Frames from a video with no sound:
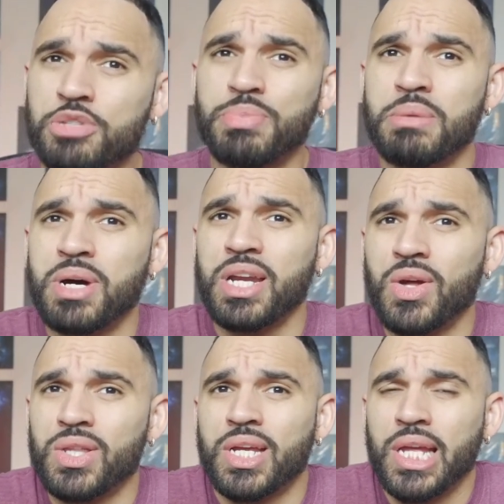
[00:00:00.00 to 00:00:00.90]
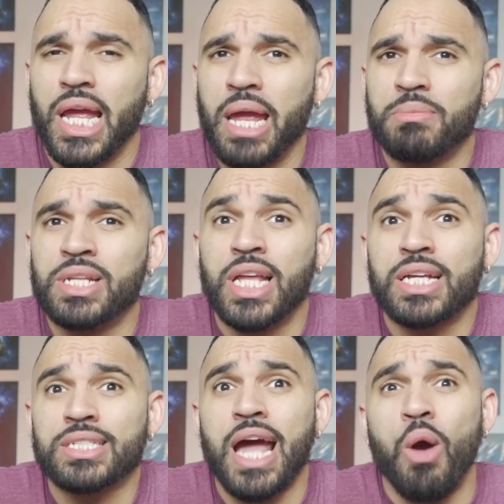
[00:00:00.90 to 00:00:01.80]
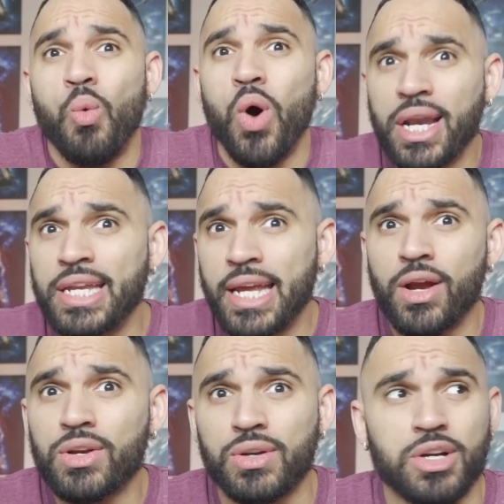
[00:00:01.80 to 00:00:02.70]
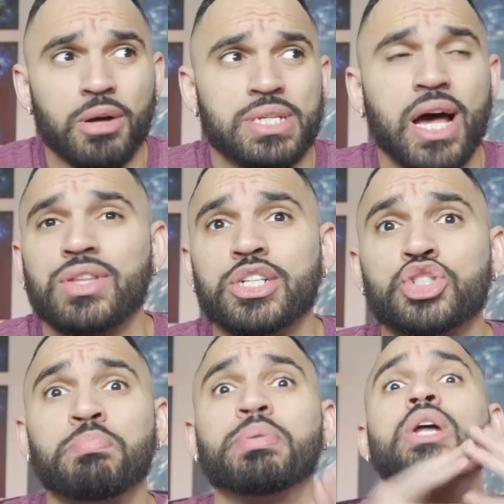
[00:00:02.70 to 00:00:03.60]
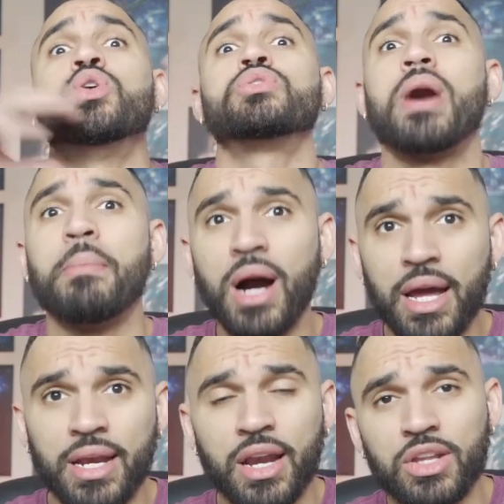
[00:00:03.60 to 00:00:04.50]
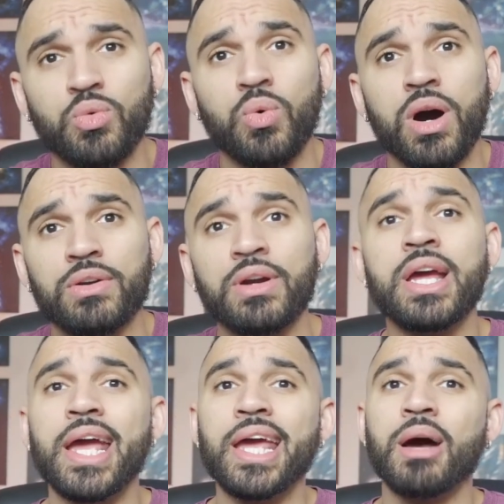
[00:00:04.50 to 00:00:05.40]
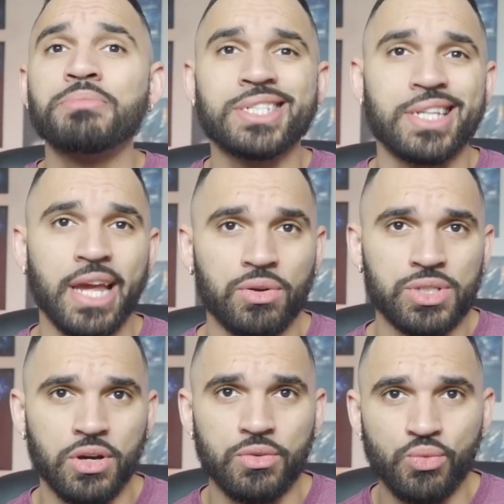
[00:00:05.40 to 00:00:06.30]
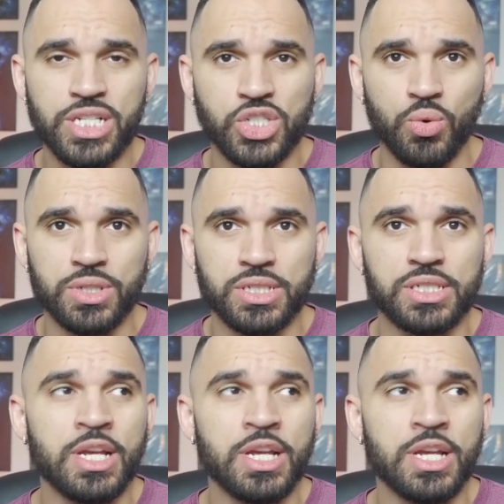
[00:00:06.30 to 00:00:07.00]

to spend money on the game unless that one character comes out that just blows my mind out of the water, and I'm scarce on resources.